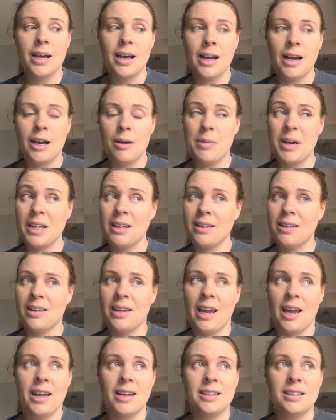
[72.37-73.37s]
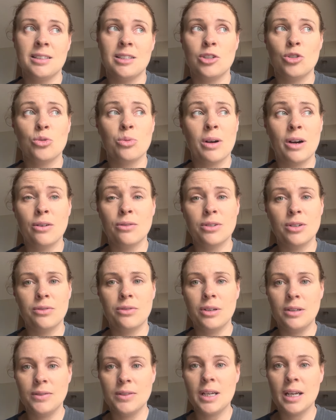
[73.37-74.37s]
I gained 12 to
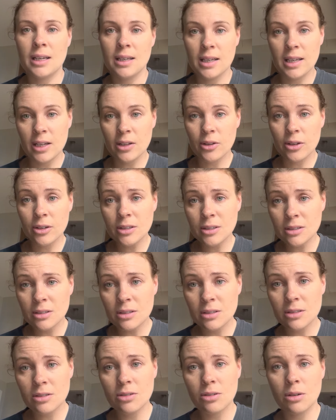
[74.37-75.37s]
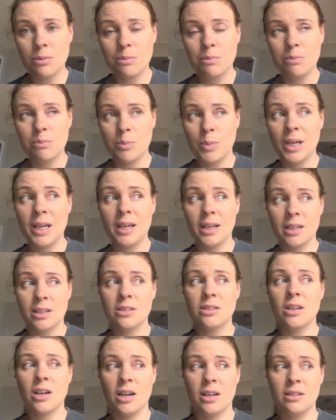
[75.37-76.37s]
15 kilos to being a
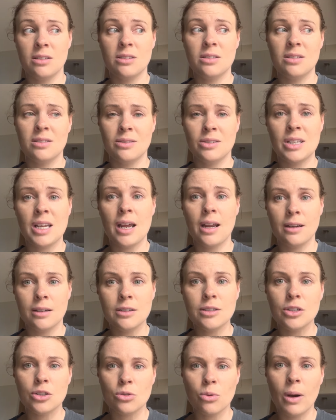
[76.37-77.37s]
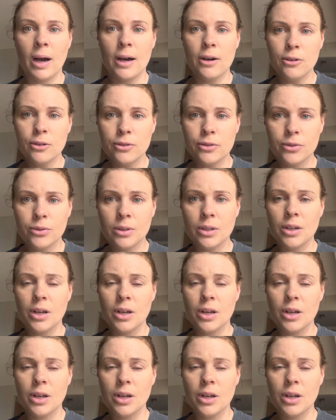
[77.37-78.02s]
size 10 to 12,